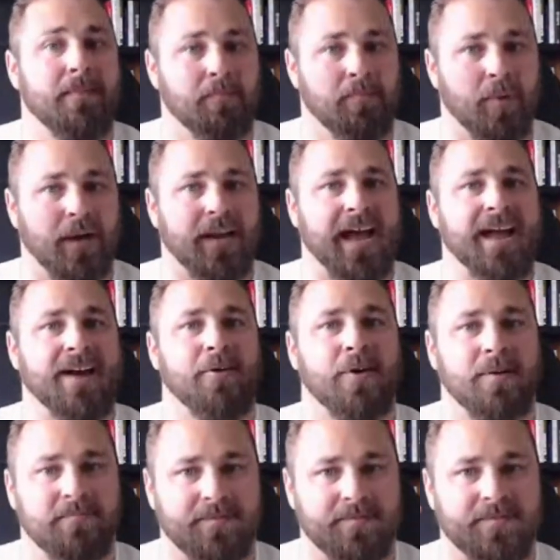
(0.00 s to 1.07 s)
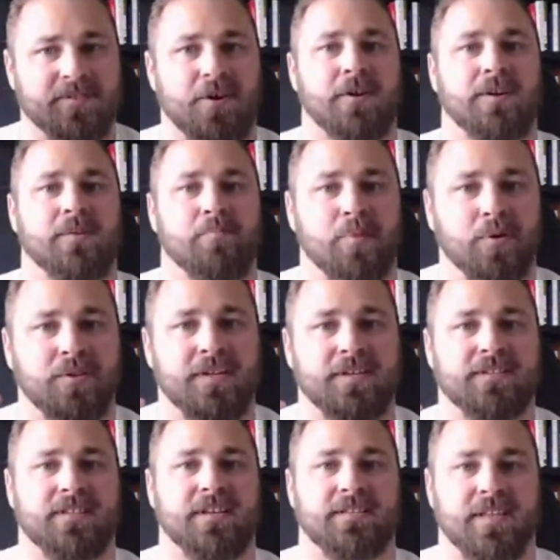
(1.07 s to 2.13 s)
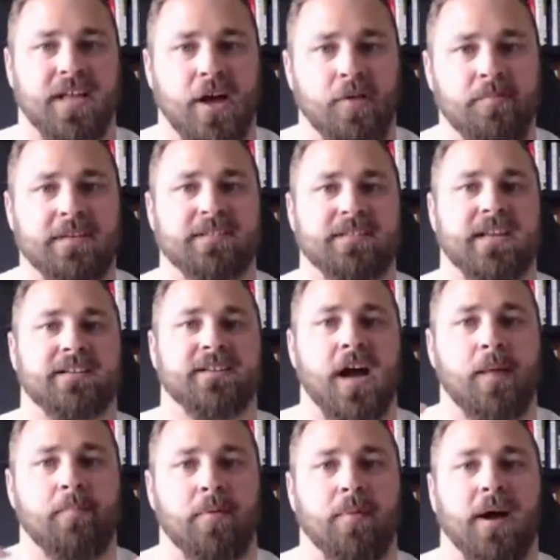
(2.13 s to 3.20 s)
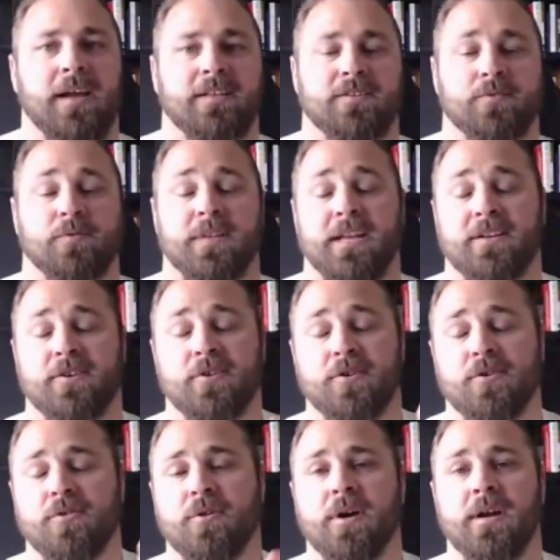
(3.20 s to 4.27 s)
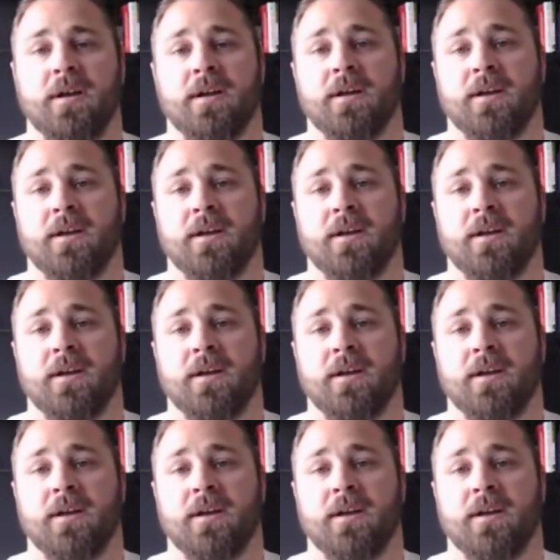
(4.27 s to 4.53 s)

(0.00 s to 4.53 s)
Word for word: but I oh, I'm starting to build these things that help me stay top of mind. So when they do,